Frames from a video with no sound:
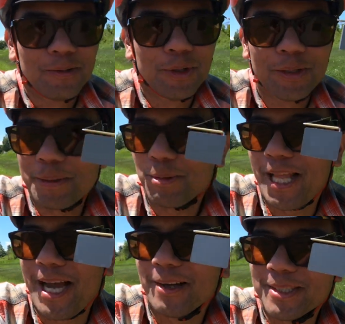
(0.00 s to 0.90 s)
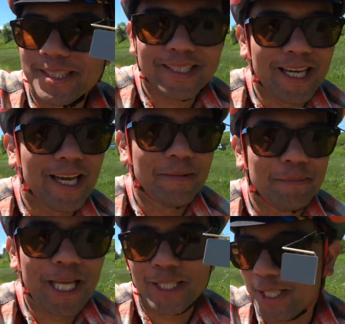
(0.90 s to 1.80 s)
would have been pronounced, uh,
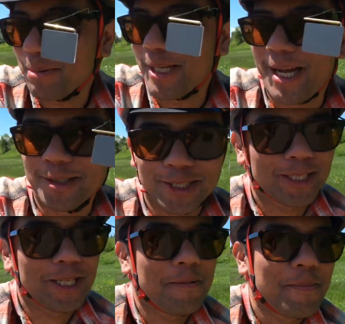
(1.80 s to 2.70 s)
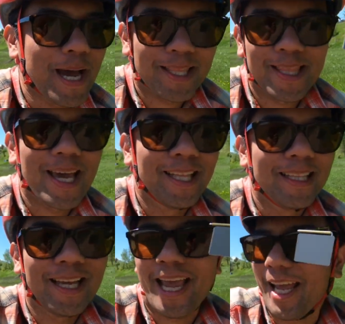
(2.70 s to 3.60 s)
potentially pronounced back then.
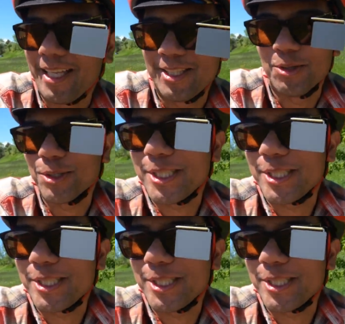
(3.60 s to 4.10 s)
And you were